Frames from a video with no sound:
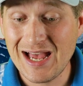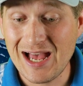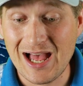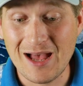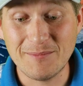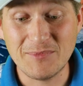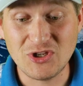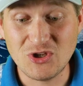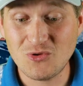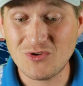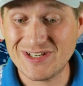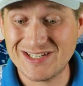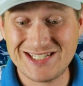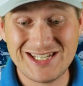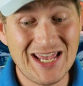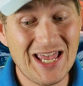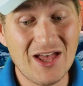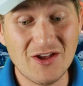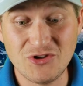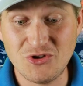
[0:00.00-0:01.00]
And you can
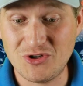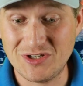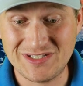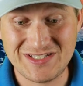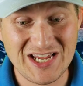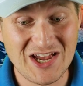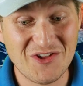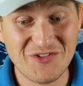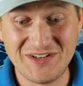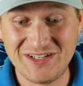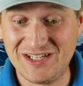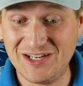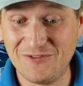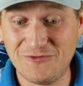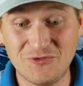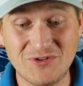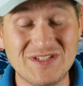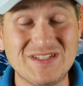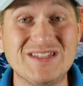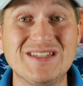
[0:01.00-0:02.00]
tell. You can tell the
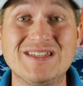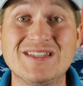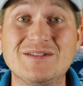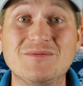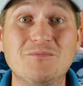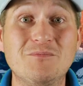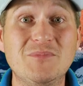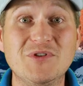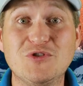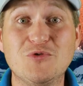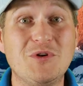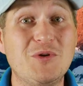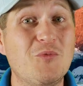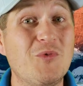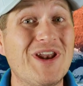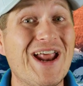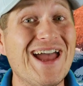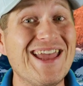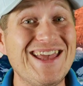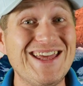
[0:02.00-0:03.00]
differences between
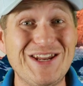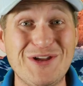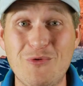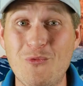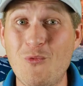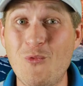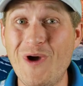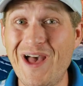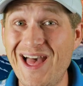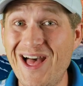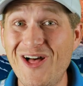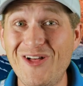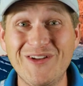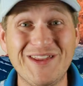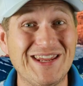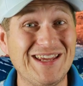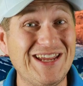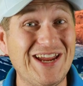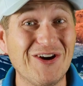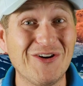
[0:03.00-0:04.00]
when I hit it well
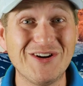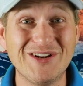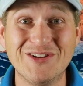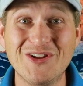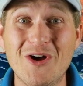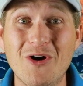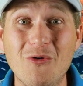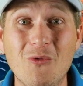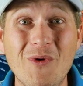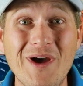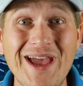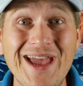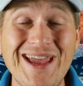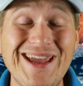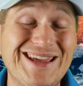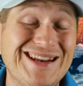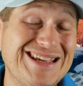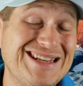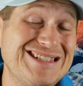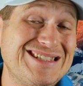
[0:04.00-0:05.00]
and it carried a long
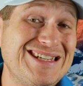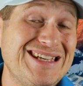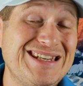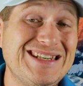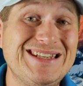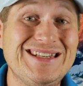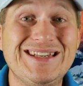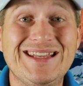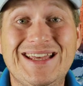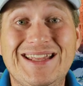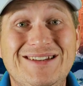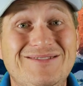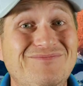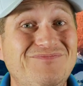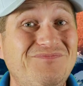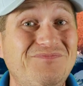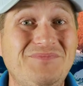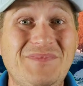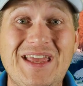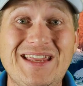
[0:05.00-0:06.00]
way and I didn't
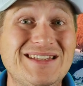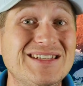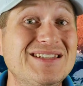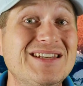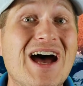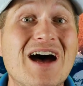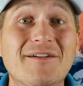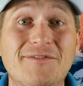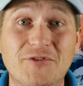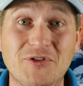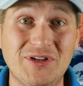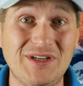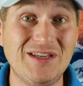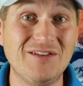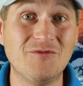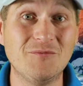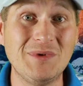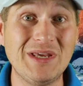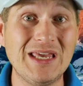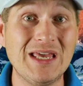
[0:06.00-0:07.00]
and it did not
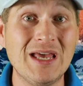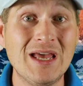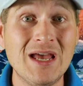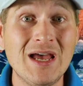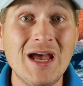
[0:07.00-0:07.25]
forgive me.